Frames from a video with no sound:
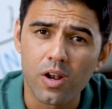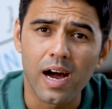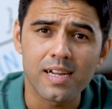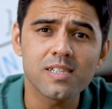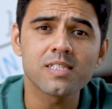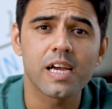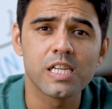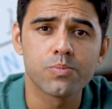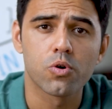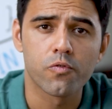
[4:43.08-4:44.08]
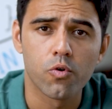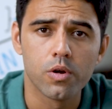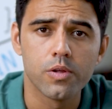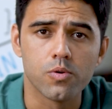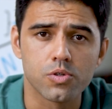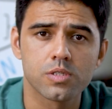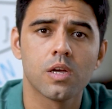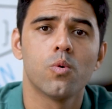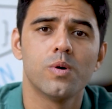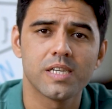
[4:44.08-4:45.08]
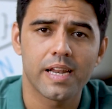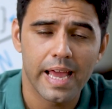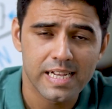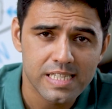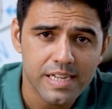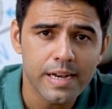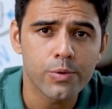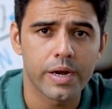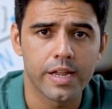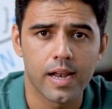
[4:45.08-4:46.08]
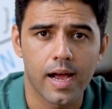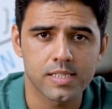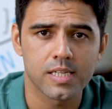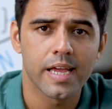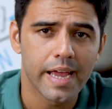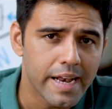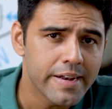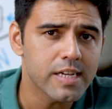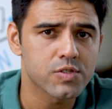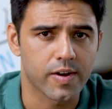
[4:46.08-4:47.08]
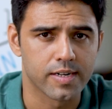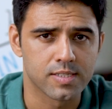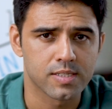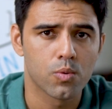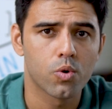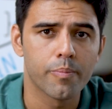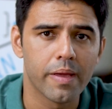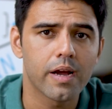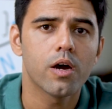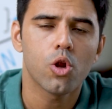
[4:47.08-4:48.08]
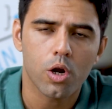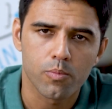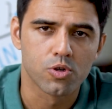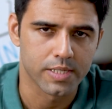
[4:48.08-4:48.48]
larger size portfolios, which are exceeding 20 lakhs, index funds would make a lot more